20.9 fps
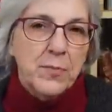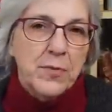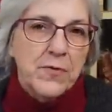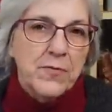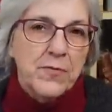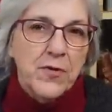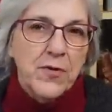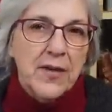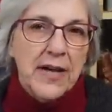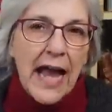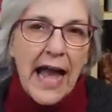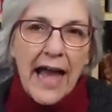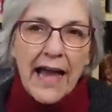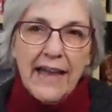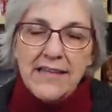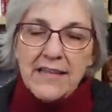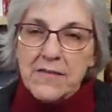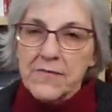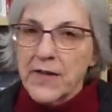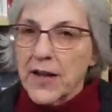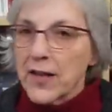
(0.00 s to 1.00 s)
prefer to
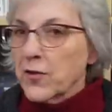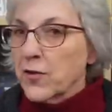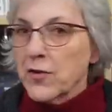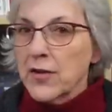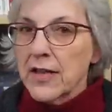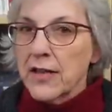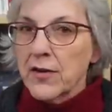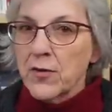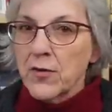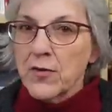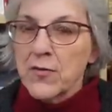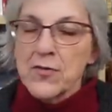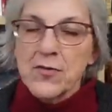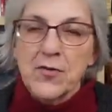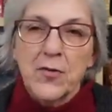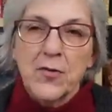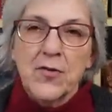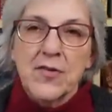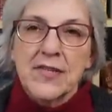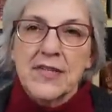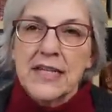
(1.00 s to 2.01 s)
ask fellow knitters
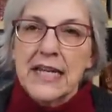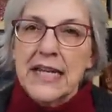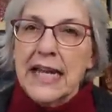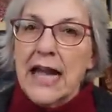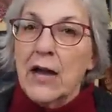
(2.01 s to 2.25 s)
or seek